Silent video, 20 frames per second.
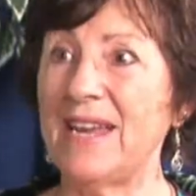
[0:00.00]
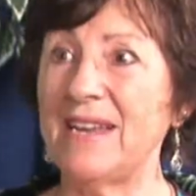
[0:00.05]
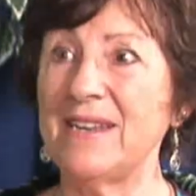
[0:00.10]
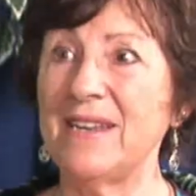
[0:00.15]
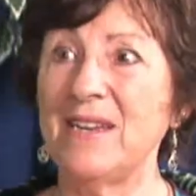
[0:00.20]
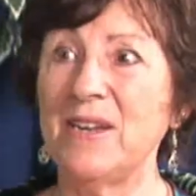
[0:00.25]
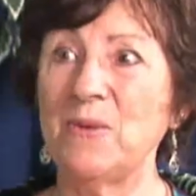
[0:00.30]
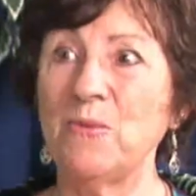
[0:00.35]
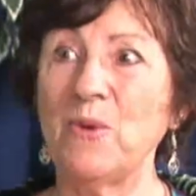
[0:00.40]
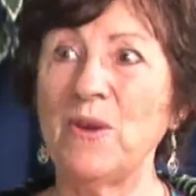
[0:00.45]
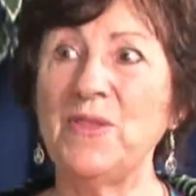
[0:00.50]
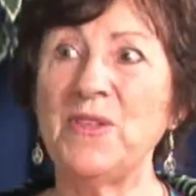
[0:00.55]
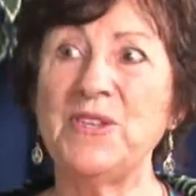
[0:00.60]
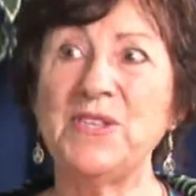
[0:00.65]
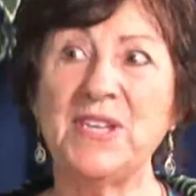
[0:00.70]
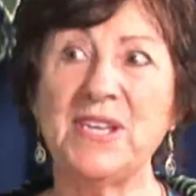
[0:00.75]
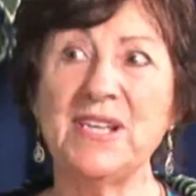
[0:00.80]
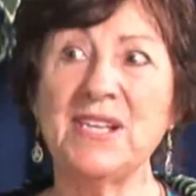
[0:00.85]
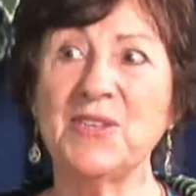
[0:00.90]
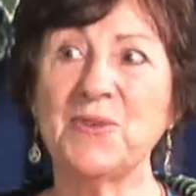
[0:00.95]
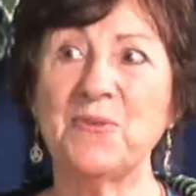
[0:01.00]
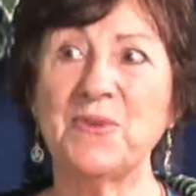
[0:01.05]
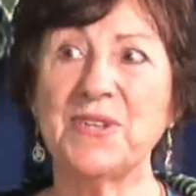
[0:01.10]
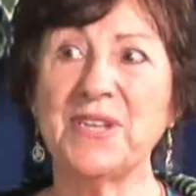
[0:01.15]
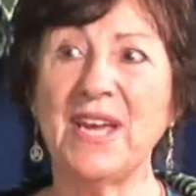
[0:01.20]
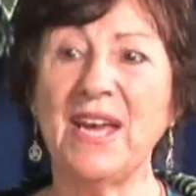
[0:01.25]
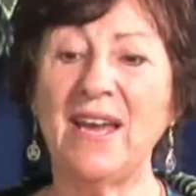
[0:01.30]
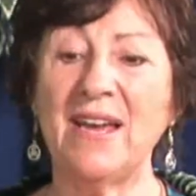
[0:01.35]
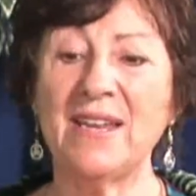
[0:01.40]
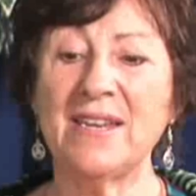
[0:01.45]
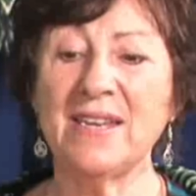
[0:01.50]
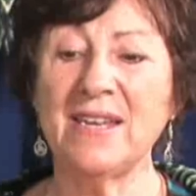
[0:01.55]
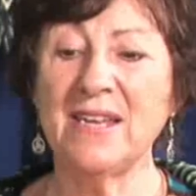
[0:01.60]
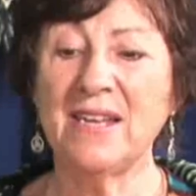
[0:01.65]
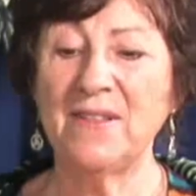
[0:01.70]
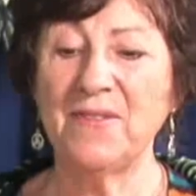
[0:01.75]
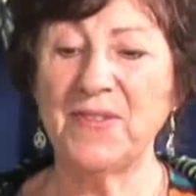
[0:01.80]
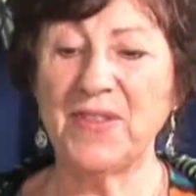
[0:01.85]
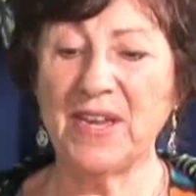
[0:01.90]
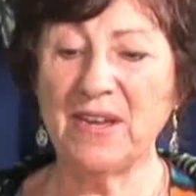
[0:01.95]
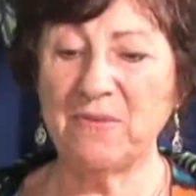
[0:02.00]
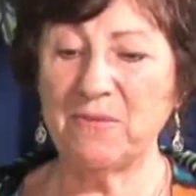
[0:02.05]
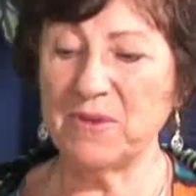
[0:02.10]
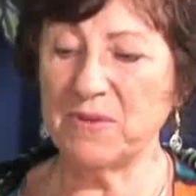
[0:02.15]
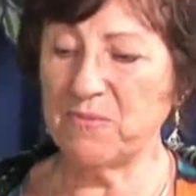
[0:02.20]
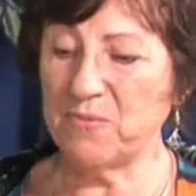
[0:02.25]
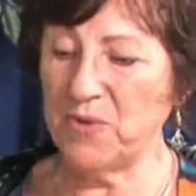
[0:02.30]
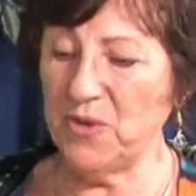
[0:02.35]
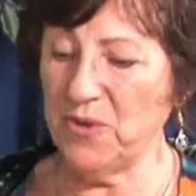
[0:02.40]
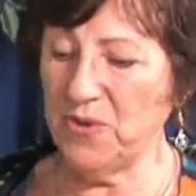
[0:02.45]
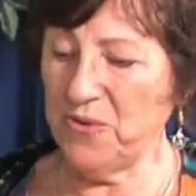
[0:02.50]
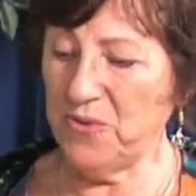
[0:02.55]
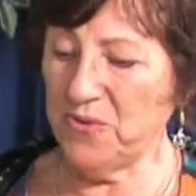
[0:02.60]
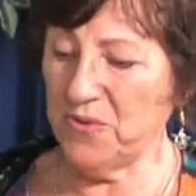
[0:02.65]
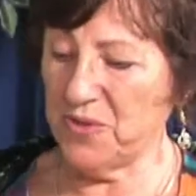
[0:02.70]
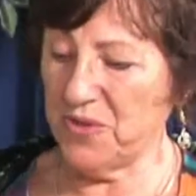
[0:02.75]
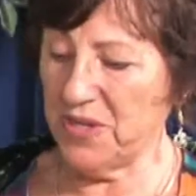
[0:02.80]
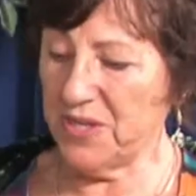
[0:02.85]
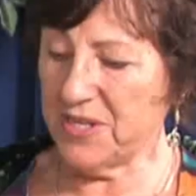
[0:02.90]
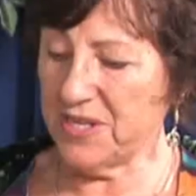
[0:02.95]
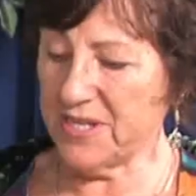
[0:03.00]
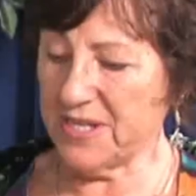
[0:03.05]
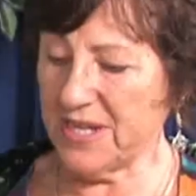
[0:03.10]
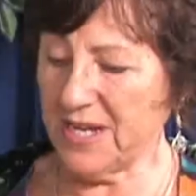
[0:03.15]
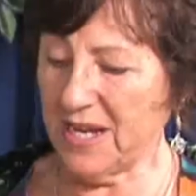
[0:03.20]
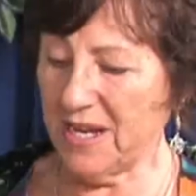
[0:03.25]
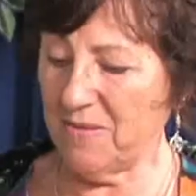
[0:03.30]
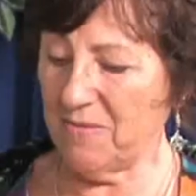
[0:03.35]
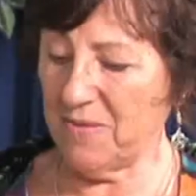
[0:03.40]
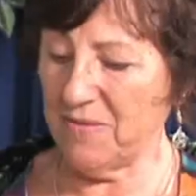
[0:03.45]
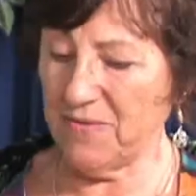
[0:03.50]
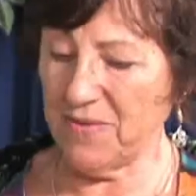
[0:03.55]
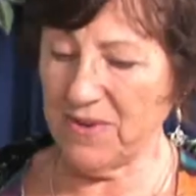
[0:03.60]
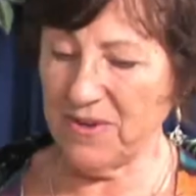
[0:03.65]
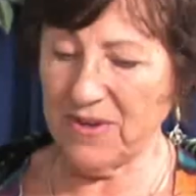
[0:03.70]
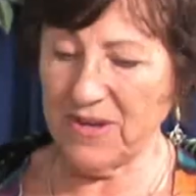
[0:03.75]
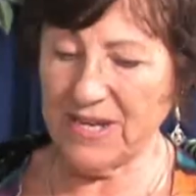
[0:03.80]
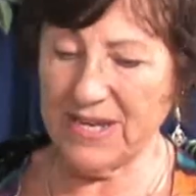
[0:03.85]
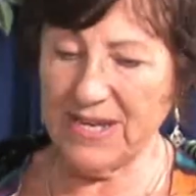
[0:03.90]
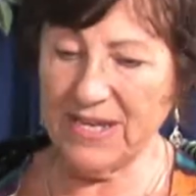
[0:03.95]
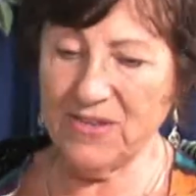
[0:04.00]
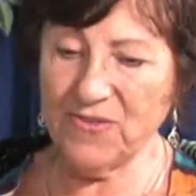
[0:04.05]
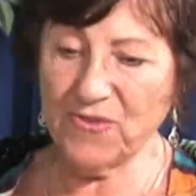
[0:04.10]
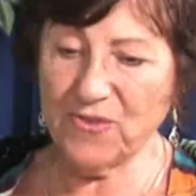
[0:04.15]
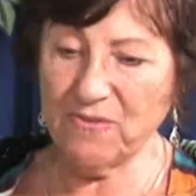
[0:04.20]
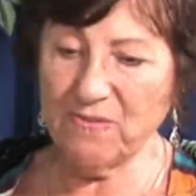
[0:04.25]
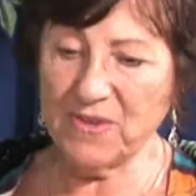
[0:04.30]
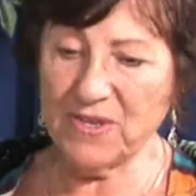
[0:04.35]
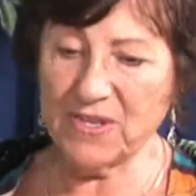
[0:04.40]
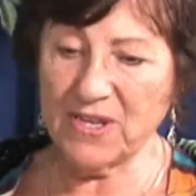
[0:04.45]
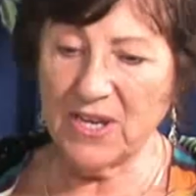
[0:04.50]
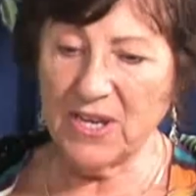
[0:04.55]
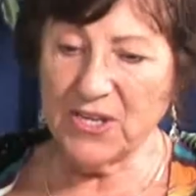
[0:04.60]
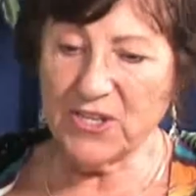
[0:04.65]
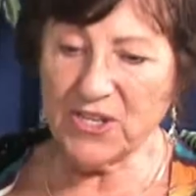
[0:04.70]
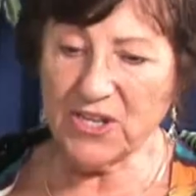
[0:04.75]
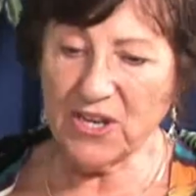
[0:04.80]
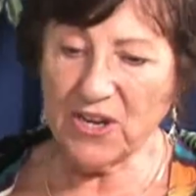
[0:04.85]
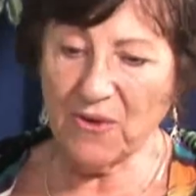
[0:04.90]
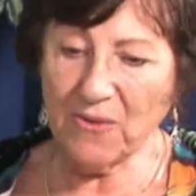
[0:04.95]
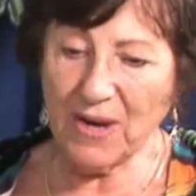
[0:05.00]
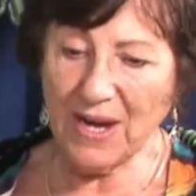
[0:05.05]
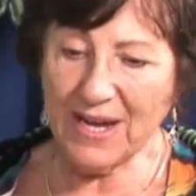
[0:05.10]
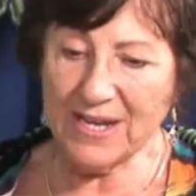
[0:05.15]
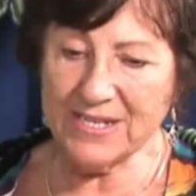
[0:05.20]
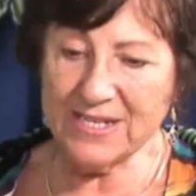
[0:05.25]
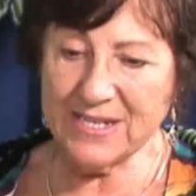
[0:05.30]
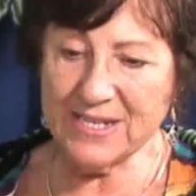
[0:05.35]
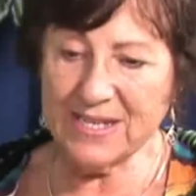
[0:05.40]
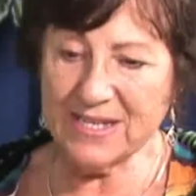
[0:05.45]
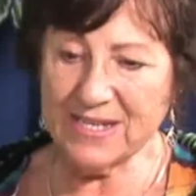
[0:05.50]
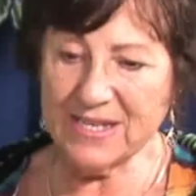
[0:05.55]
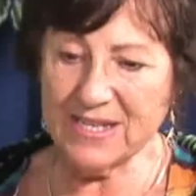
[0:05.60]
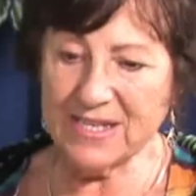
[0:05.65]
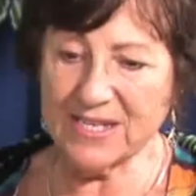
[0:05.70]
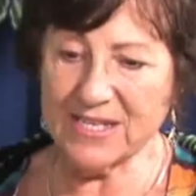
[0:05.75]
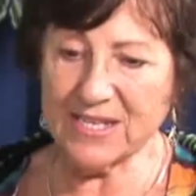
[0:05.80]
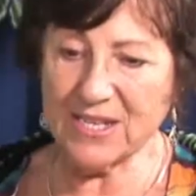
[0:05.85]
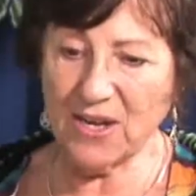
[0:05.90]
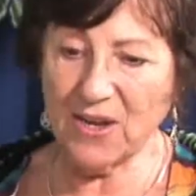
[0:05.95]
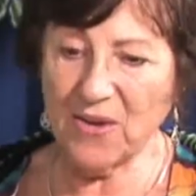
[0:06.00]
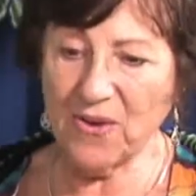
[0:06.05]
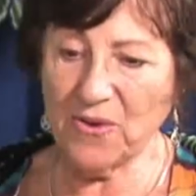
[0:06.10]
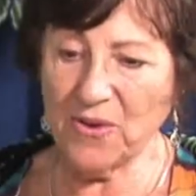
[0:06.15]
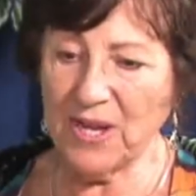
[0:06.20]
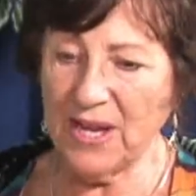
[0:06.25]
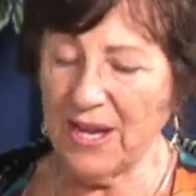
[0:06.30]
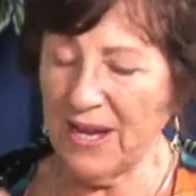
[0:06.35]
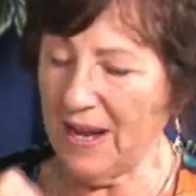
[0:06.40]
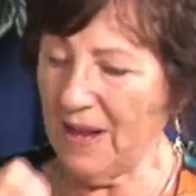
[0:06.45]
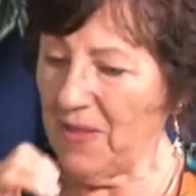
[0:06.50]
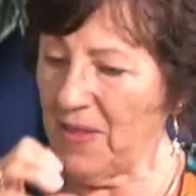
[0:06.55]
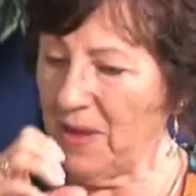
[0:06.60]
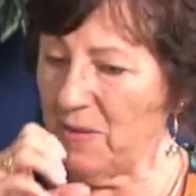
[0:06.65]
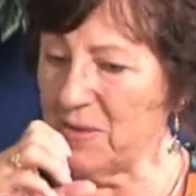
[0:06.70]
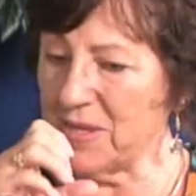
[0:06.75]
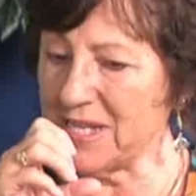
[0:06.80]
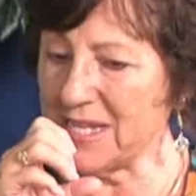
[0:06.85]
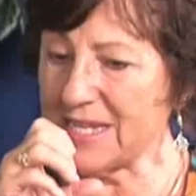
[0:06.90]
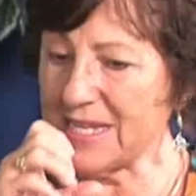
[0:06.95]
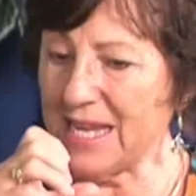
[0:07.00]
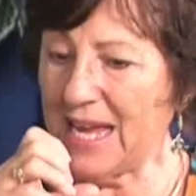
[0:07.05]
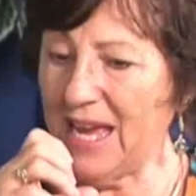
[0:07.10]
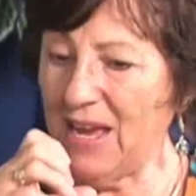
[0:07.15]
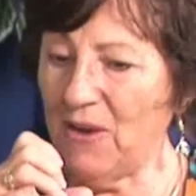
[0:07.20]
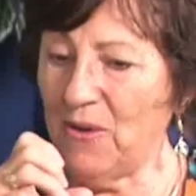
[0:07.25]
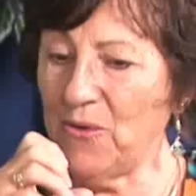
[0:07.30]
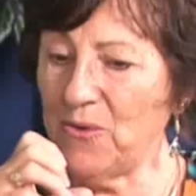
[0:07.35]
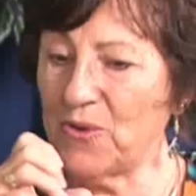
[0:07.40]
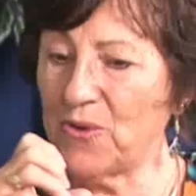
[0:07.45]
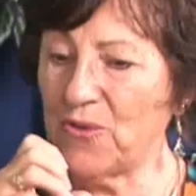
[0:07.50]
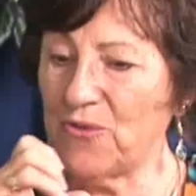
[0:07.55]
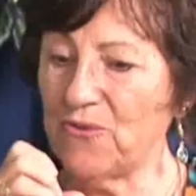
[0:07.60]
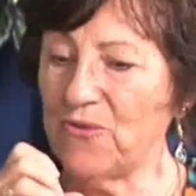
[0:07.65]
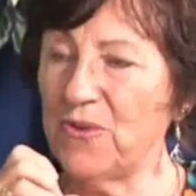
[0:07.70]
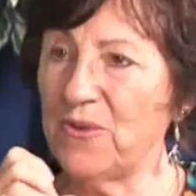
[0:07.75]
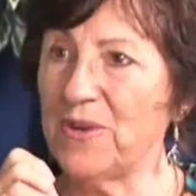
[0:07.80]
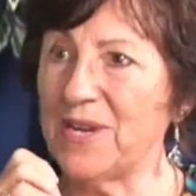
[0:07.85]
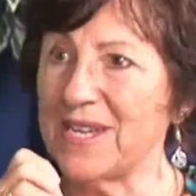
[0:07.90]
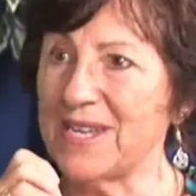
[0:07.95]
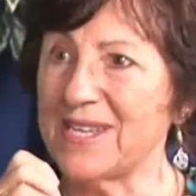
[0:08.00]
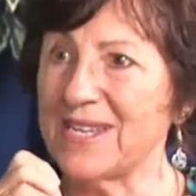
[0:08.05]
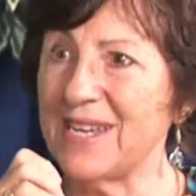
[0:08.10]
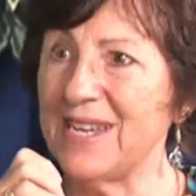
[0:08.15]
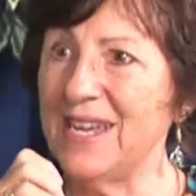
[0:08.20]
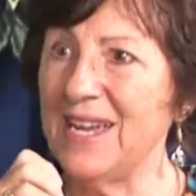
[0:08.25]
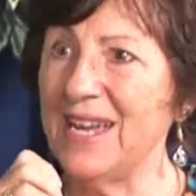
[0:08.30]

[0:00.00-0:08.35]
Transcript: And when the deals were done, they would use this type of a, uh, an instrument to go under this stone and they would sound through it.